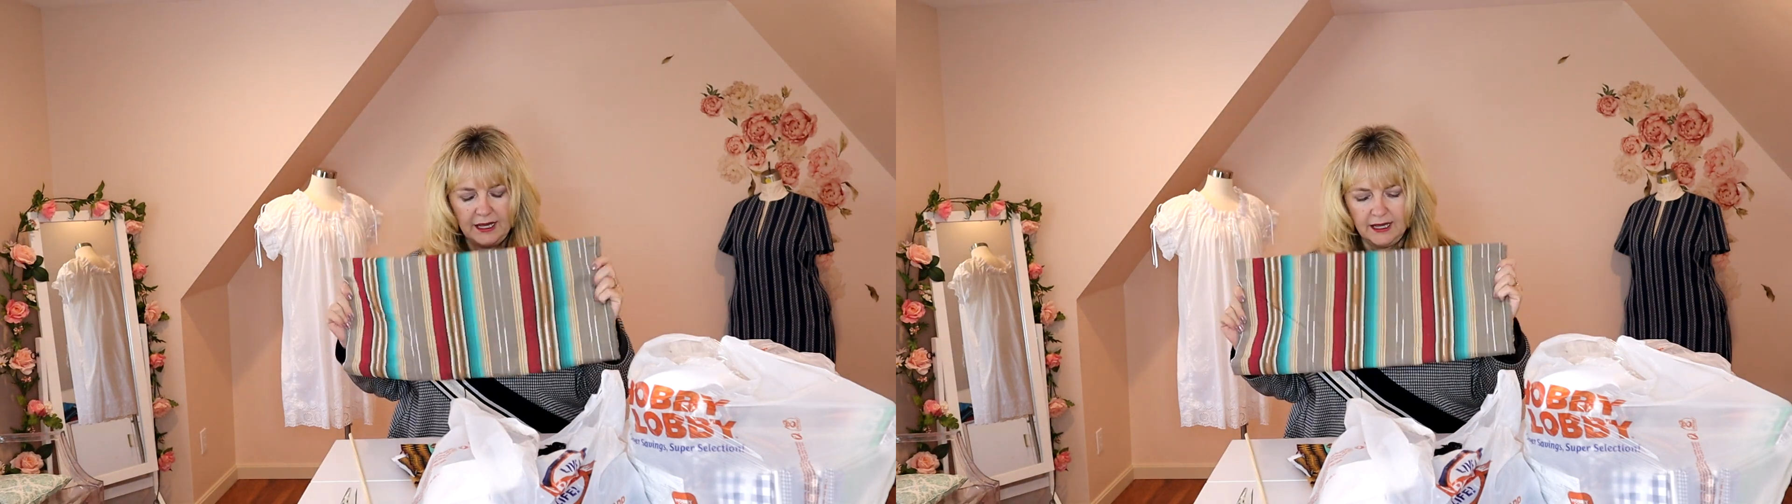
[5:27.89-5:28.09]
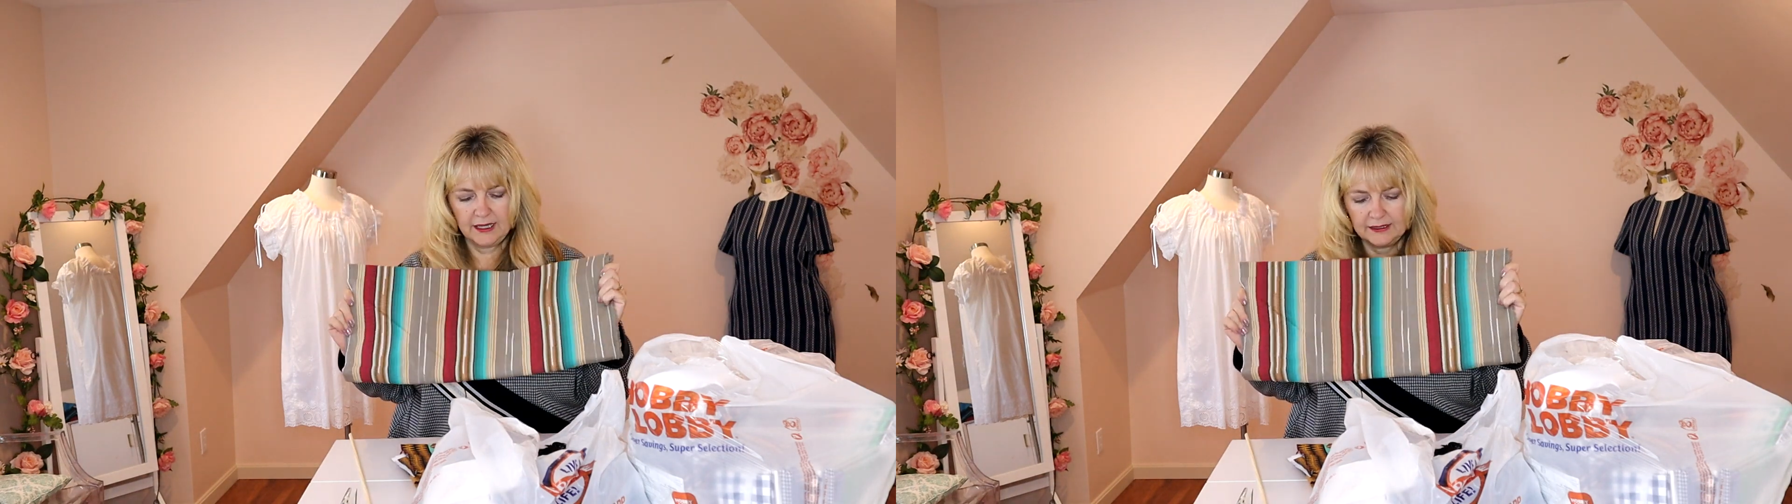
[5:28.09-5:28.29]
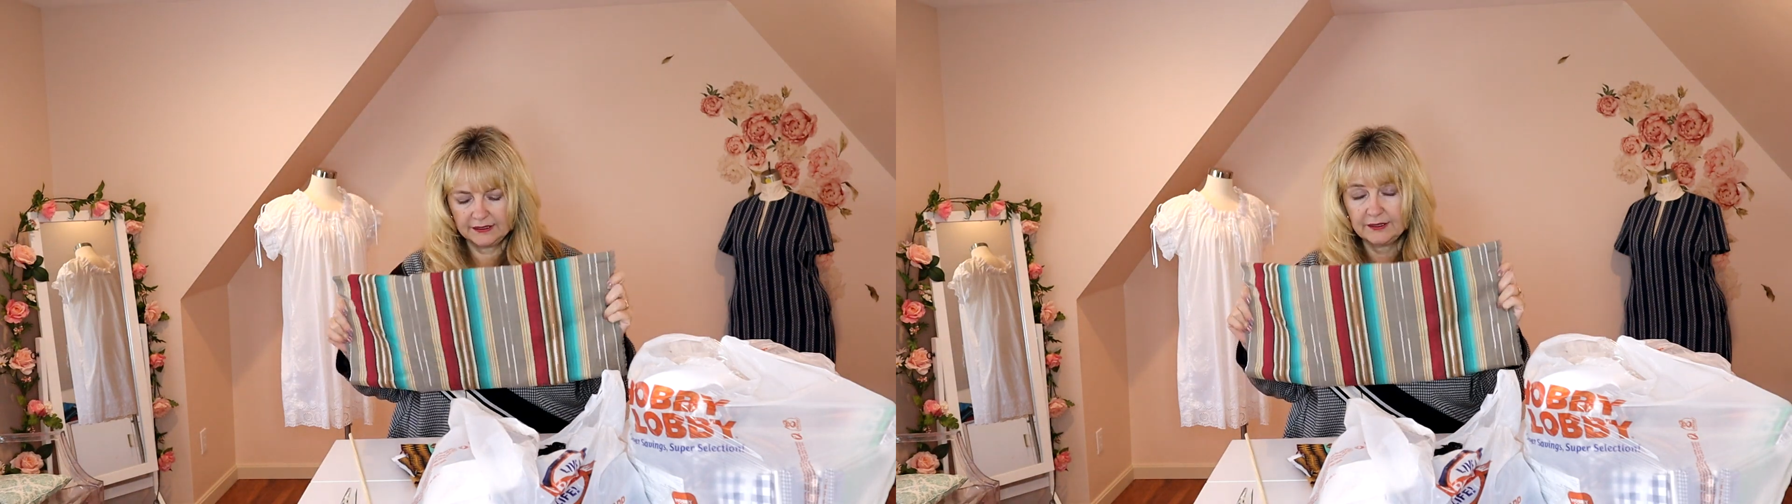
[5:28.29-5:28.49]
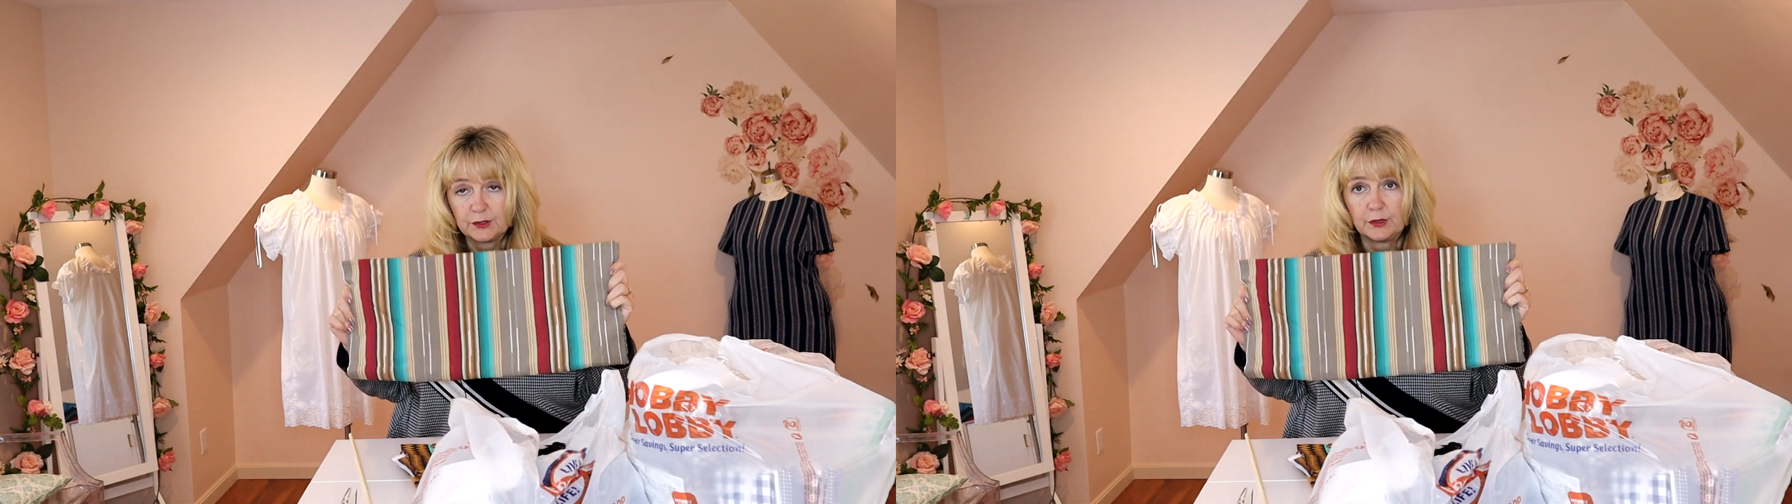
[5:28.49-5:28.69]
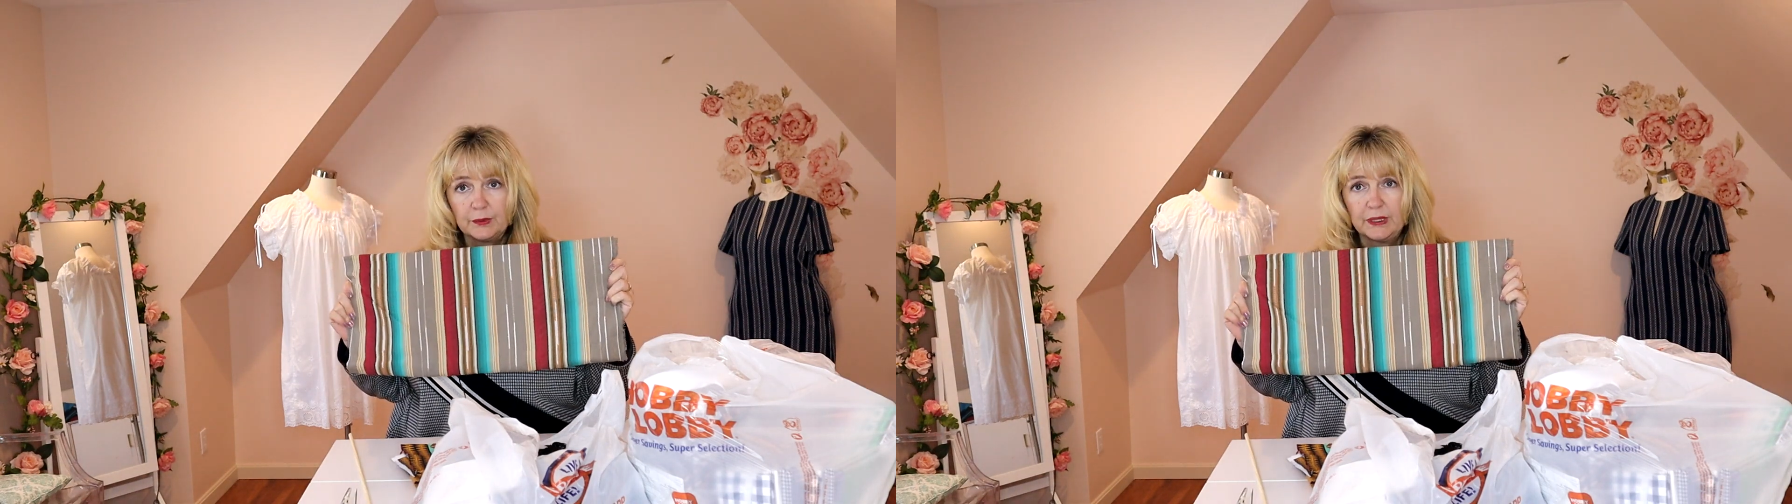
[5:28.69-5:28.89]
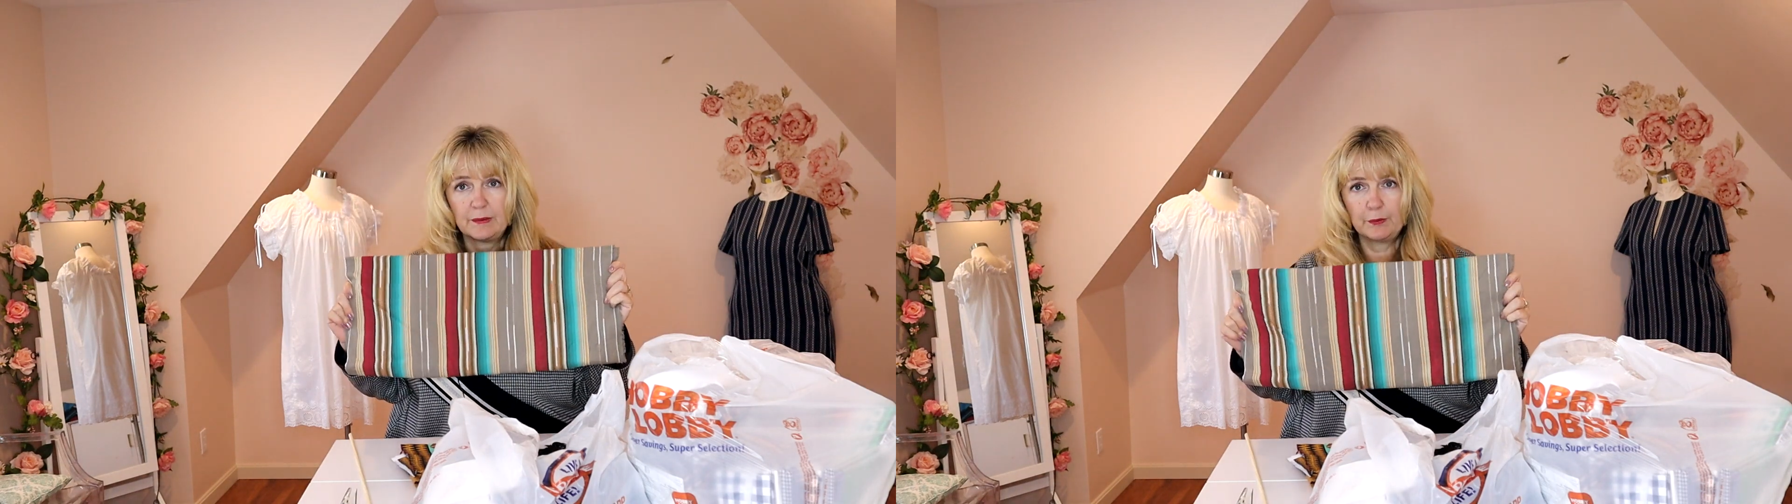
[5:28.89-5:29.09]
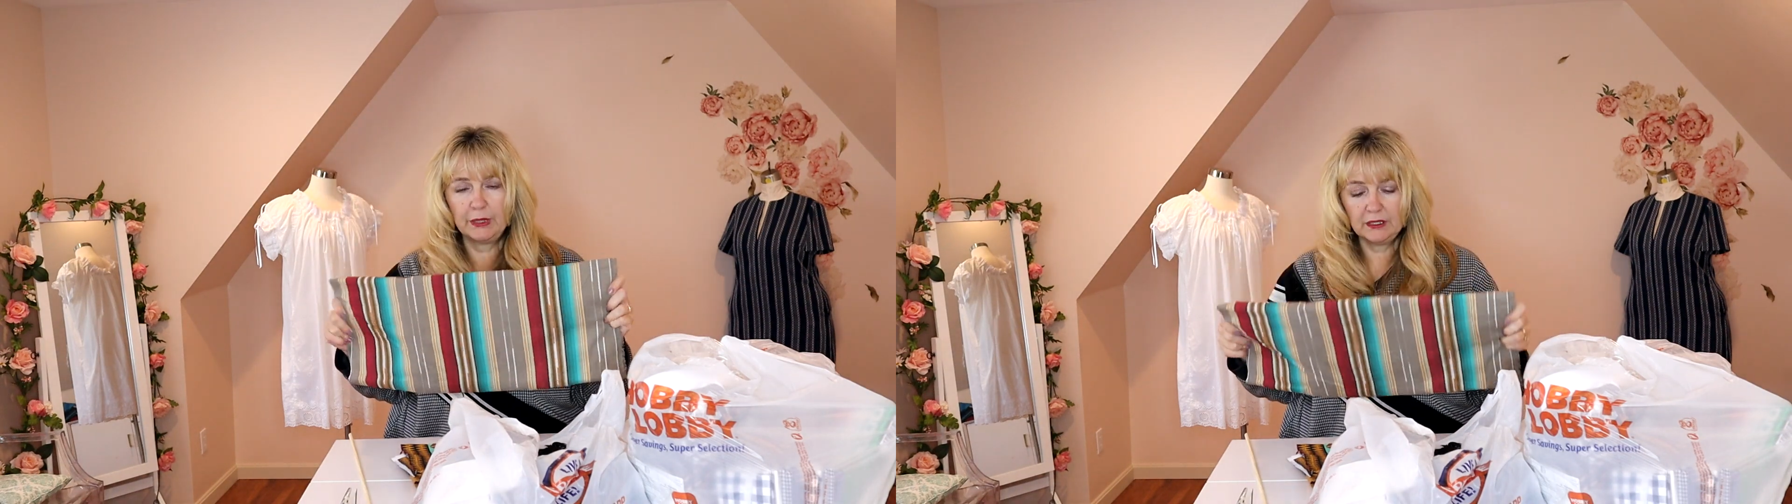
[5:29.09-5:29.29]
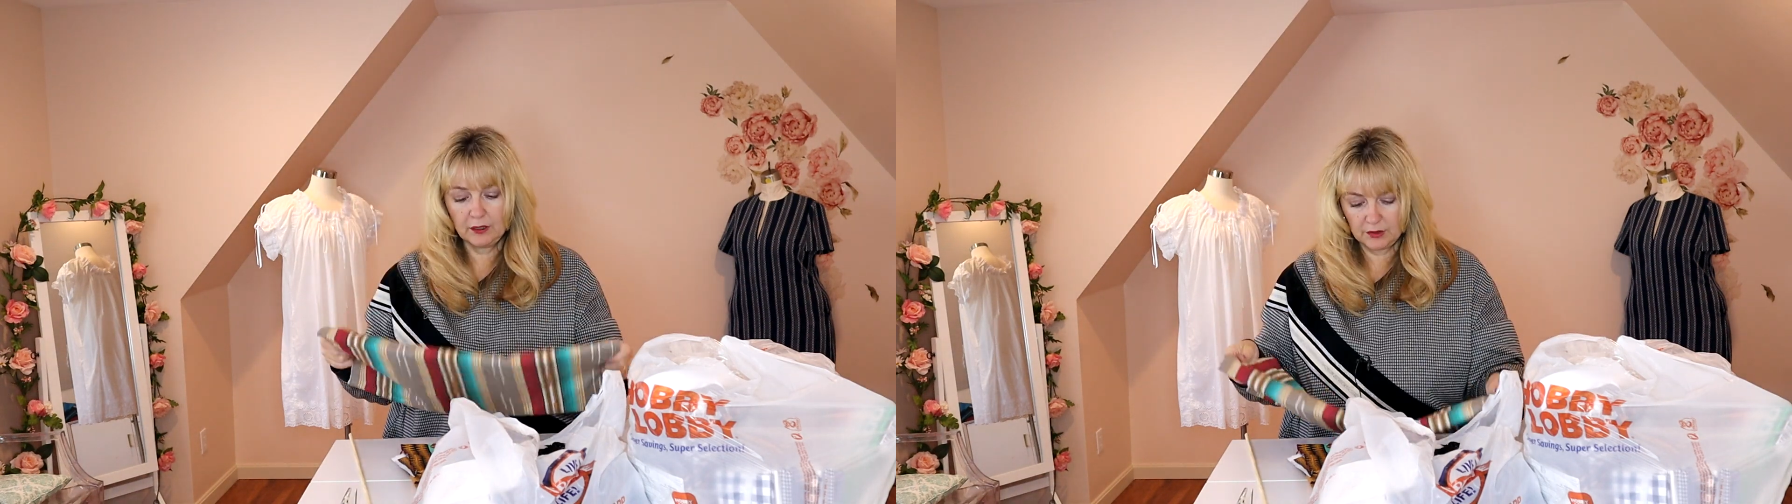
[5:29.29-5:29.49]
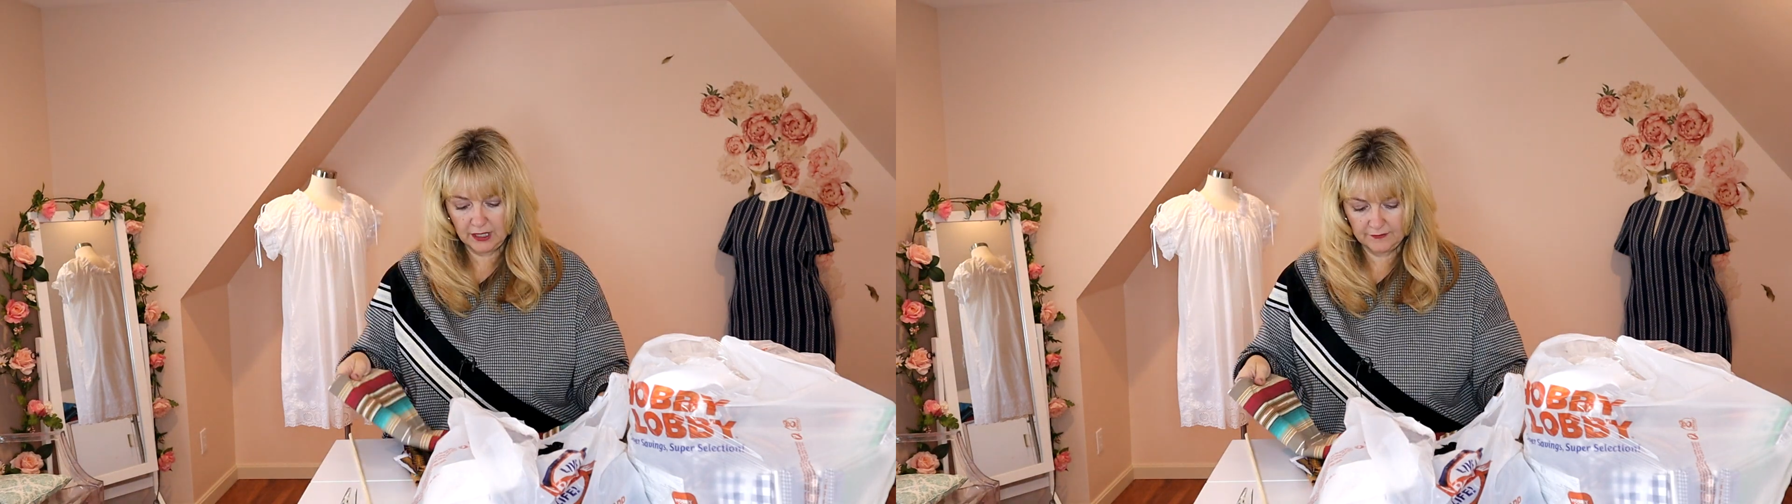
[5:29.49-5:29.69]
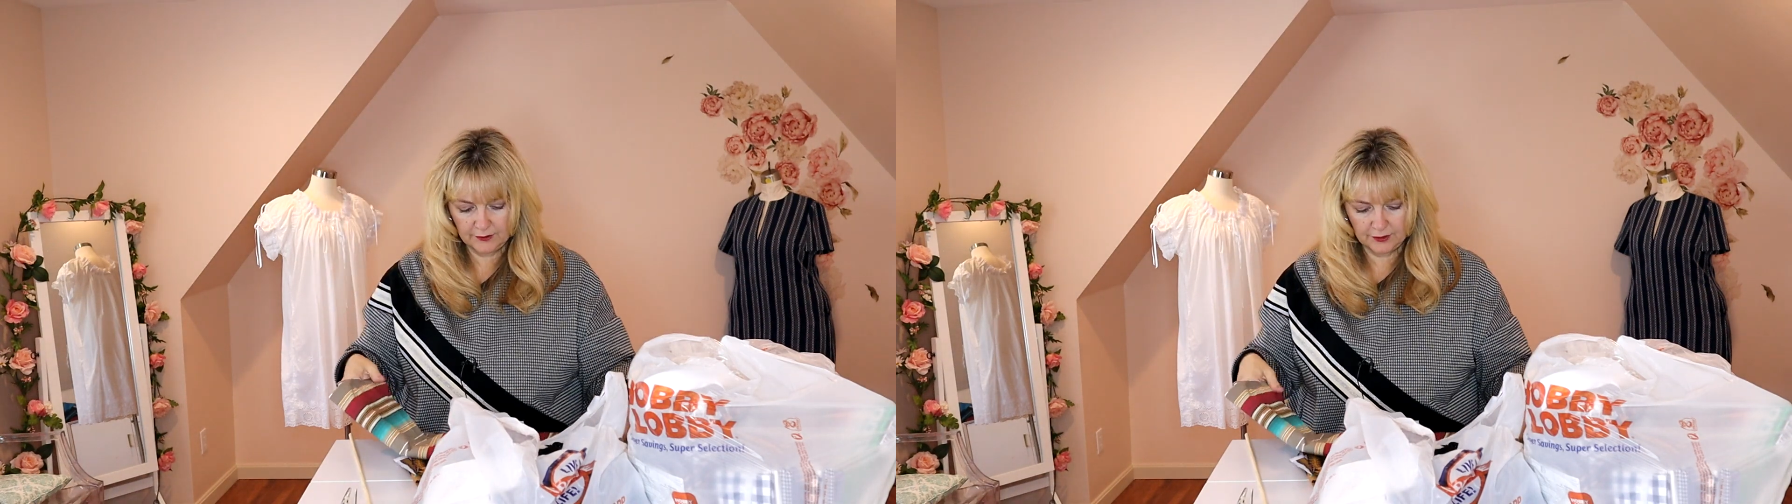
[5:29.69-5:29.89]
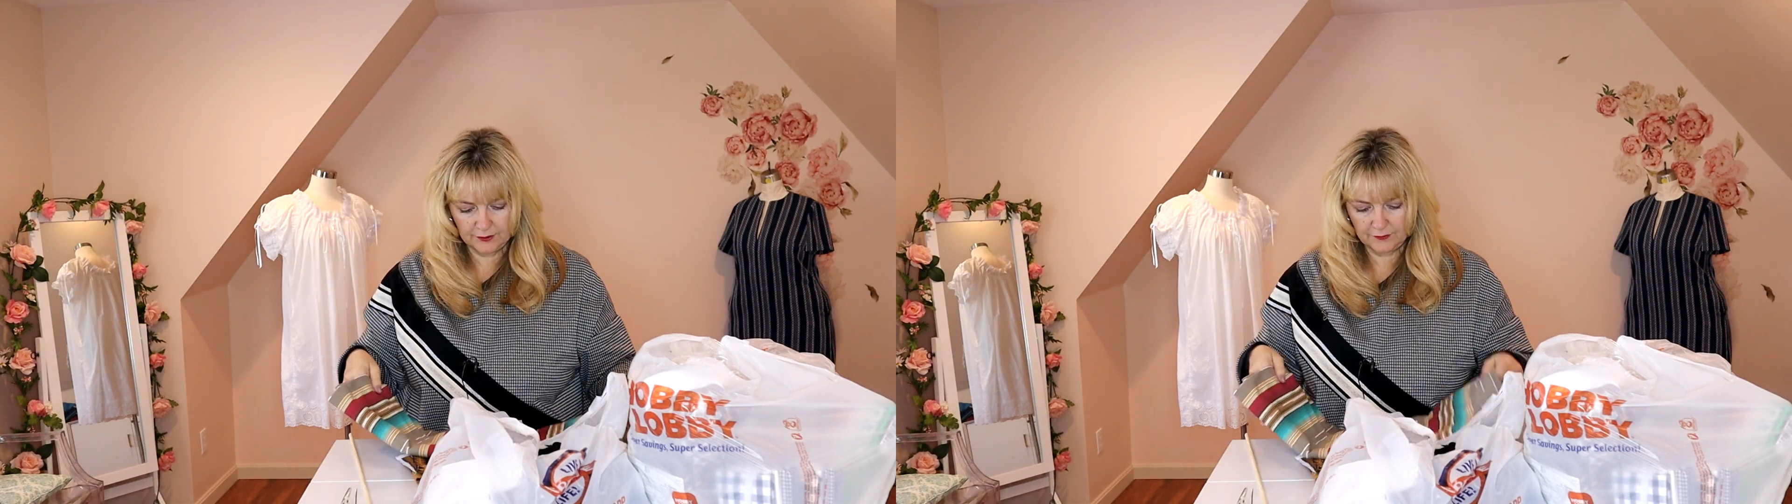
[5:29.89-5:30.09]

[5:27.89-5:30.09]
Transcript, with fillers: And this is going to become a pillow cover